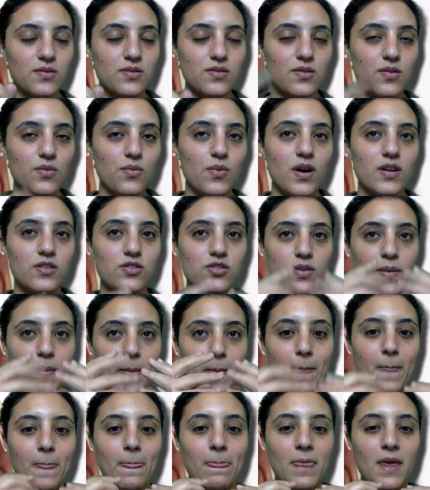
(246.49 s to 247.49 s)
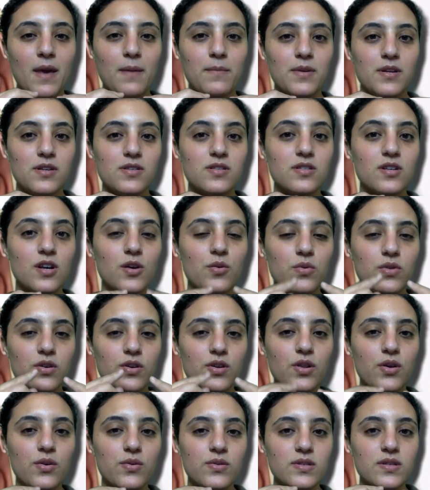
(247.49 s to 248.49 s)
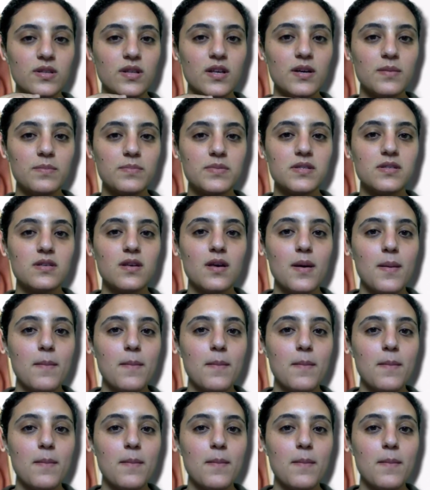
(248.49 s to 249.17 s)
So watch. I'm going to start with closed lips.